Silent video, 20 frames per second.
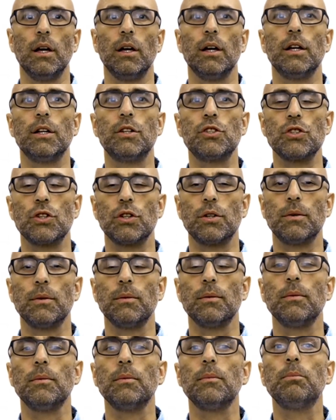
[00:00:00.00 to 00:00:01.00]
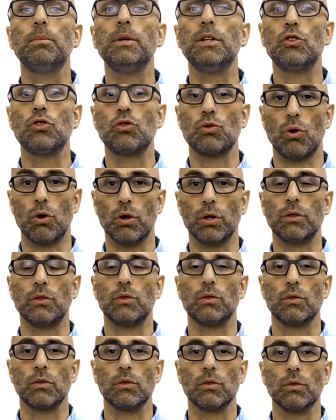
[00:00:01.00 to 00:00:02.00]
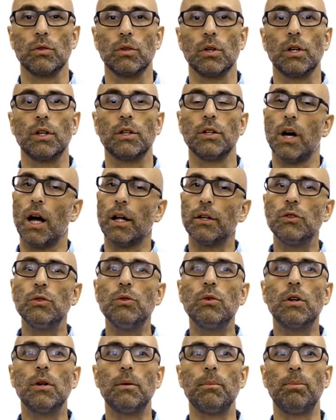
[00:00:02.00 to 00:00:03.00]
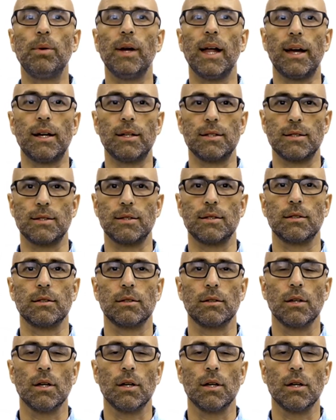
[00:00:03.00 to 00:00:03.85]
It should be short, not too complex,